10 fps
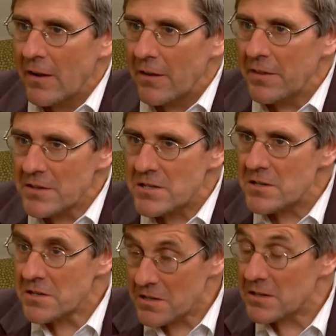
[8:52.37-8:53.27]
This
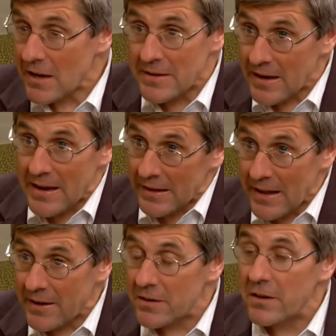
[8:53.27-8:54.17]
is the Titanic
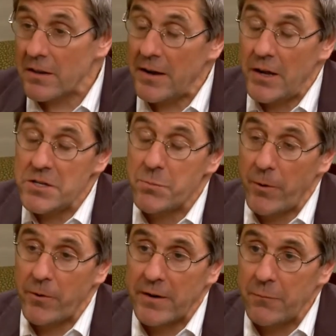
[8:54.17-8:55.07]
headed to that
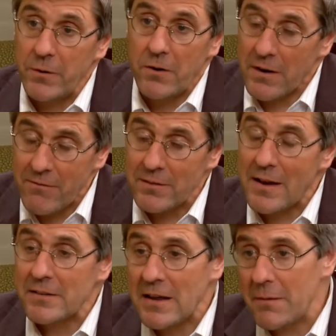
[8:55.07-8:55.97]
iceberg, and we don't have a
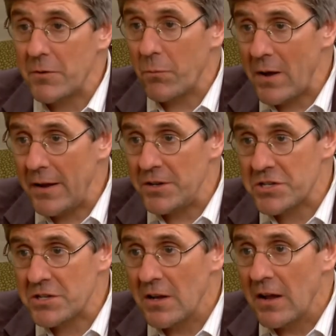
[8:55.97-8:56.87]
lot of time to
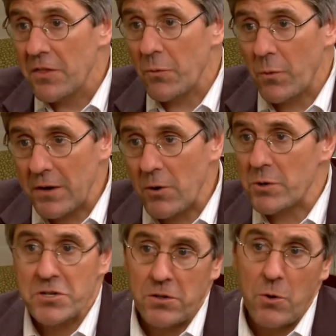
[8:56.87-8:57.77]
waste. The window
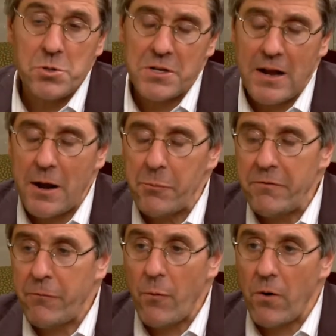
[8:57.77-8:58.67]
is closing on
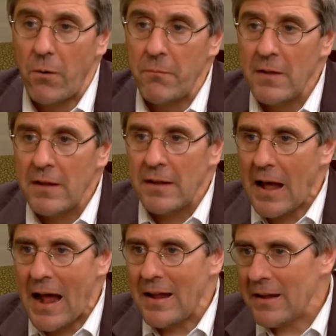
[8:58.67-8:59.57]
reform.
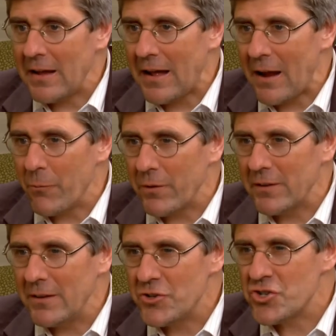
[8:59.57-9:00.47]
I, I
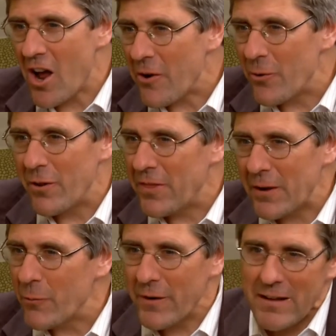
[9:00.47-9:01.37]
really shudder to
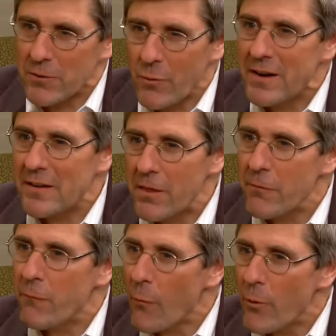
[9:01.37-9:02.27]
think we're going to have to wait another
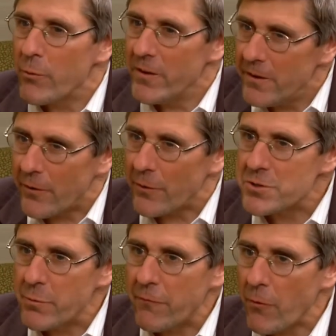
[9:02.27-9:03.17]
four
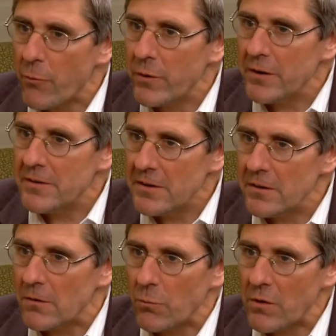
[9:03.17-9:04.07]
years before we
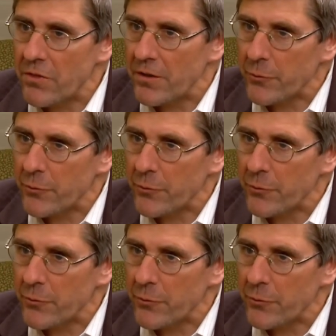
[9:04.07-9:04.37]
deal with the